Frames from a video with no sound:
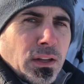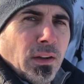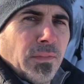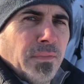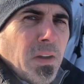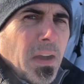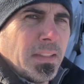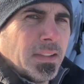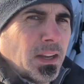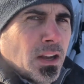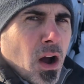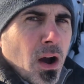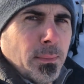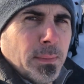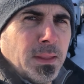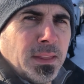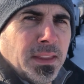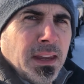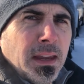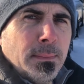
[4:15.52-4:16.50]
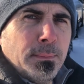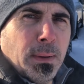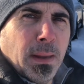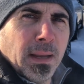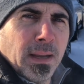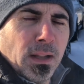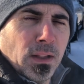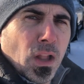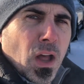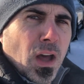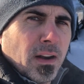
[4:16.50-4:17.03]
You'll find the common theme being
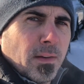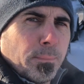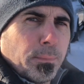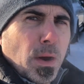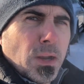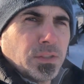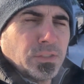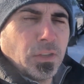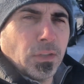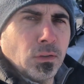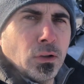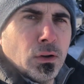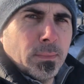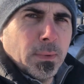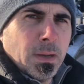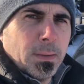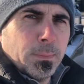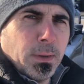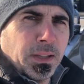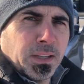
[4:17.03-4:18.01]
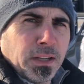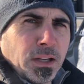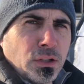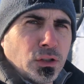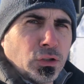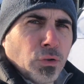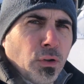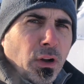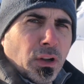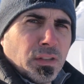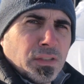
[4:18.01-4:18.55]
a lot of brushed aluminum on the
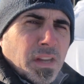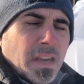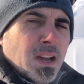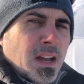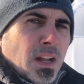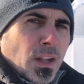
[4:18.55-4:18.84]
controls.